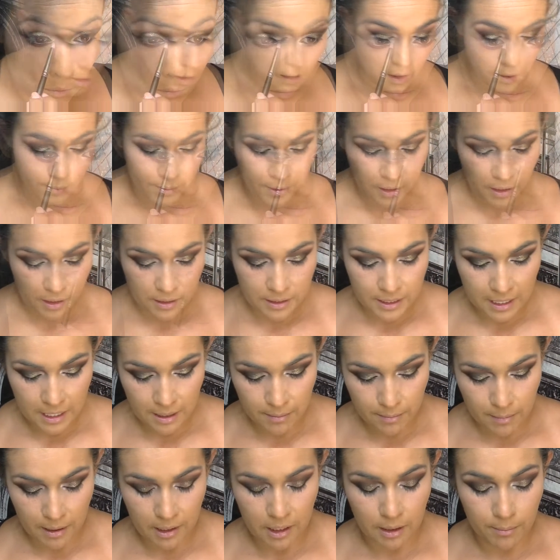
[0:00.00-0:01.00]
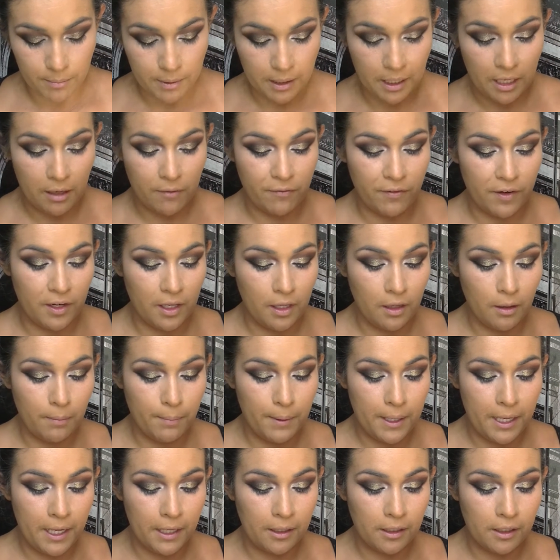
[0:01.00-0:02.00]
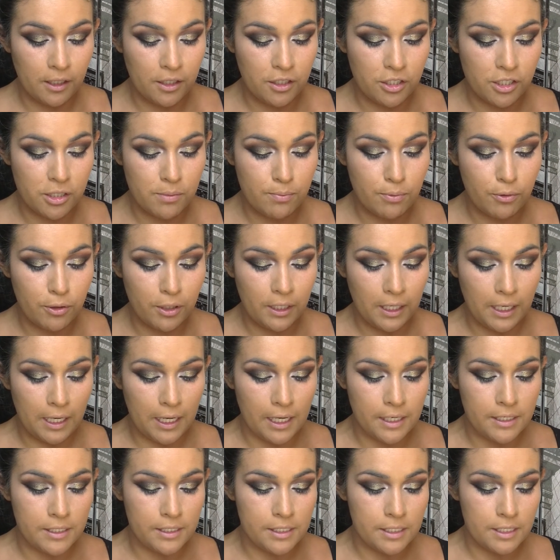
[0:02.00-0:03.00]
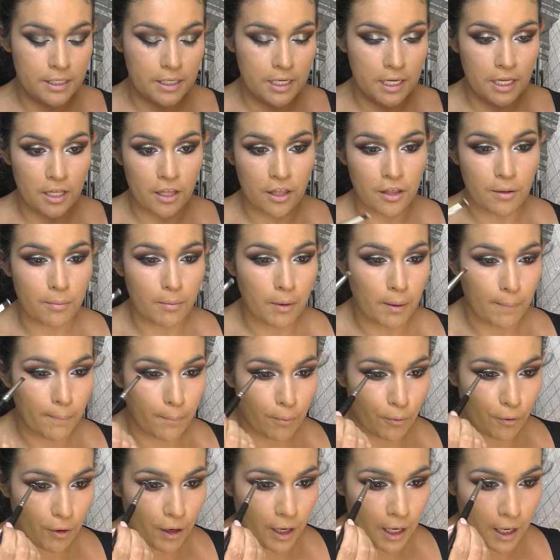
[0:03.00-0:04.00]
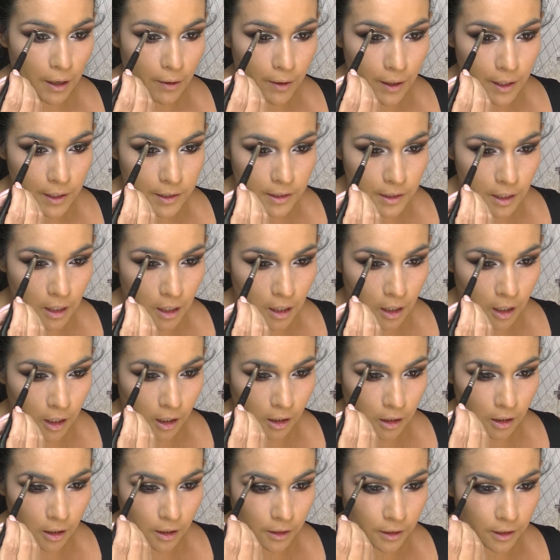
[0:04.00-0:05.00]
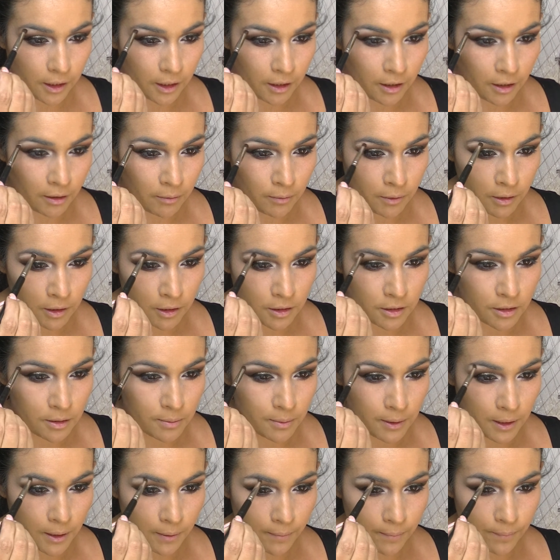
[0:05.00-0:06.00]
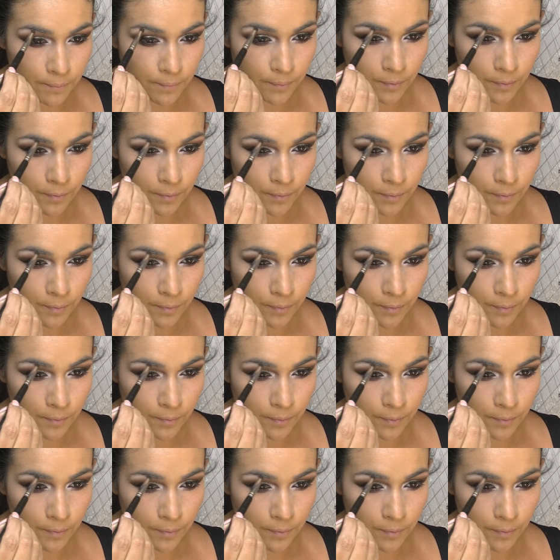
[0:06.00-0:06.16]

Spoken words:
I'm going to take Makeup Geek Vanilla Bean and just put it underneath my brow as a highlight there. I don't want it to be